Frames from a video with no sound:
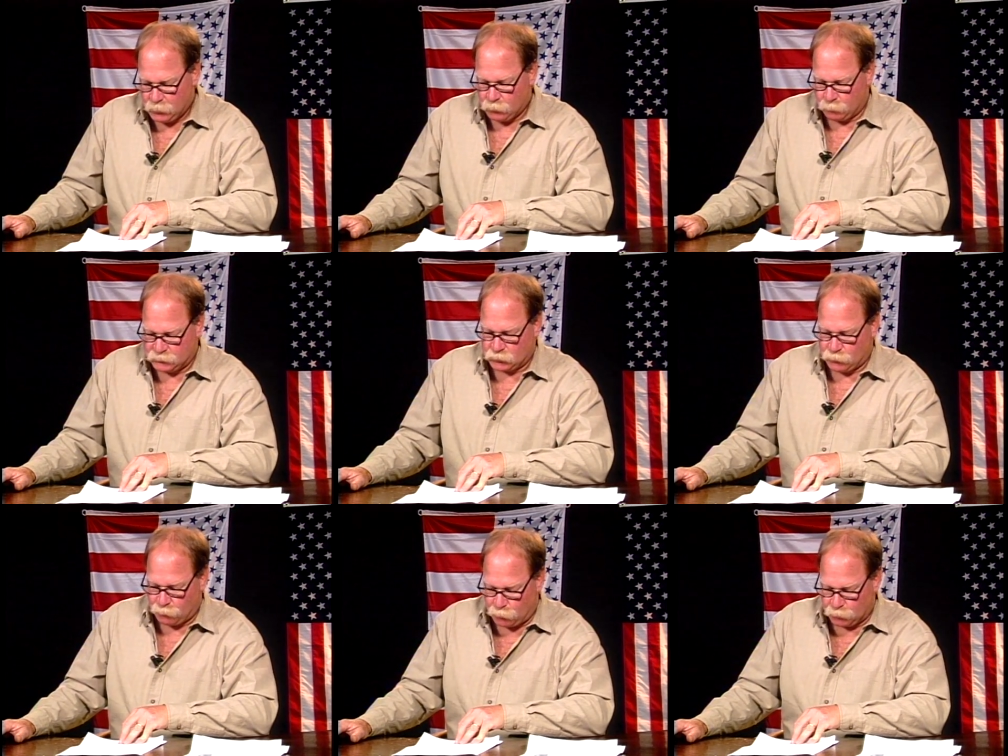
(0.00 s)
which
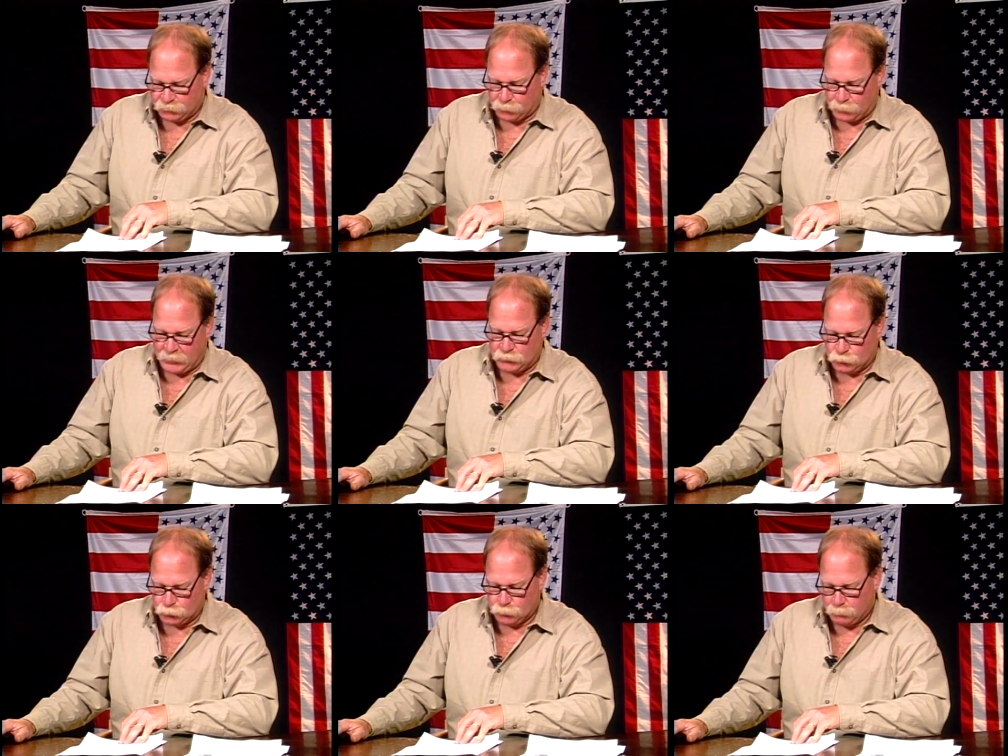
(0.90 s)
called for a
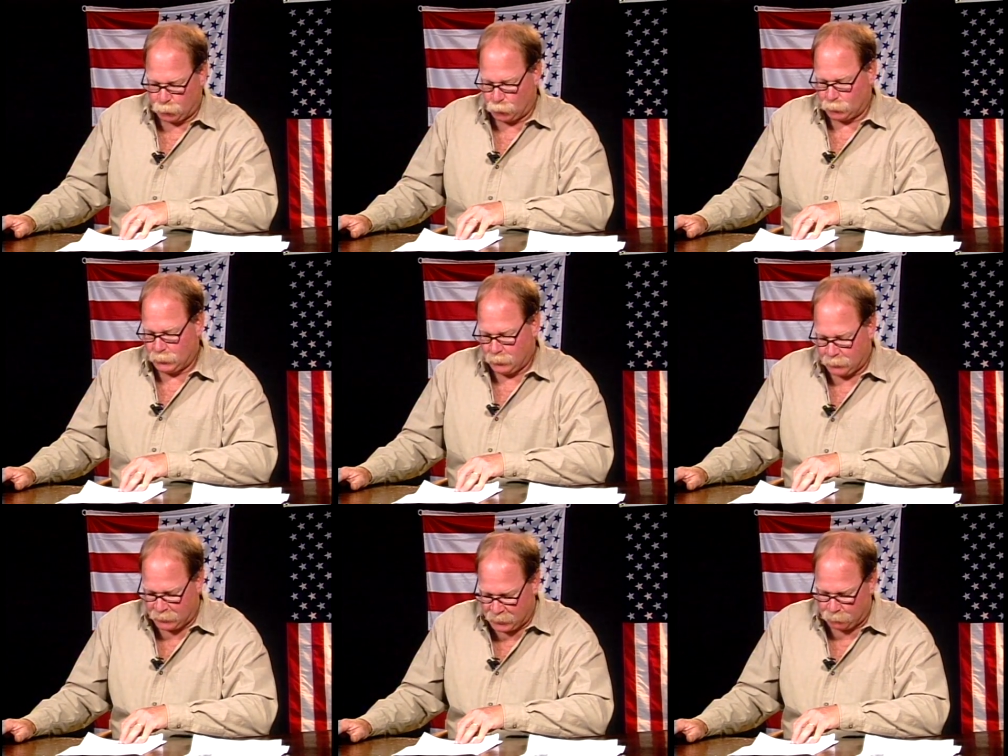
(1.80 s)
new Pearl
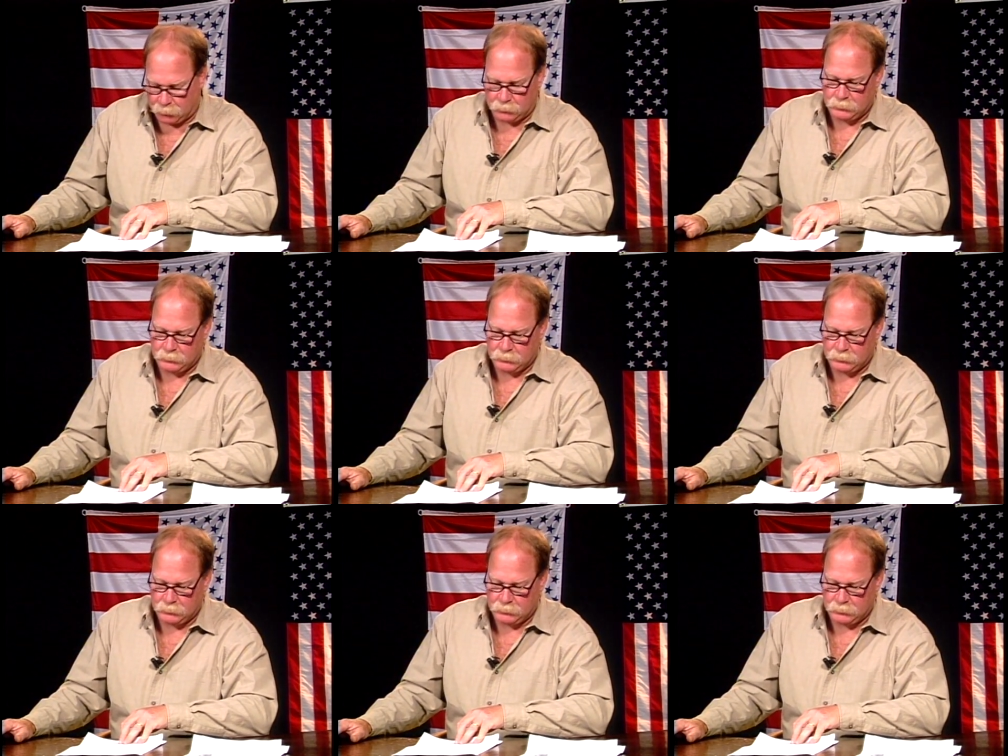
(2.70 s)
Harbor.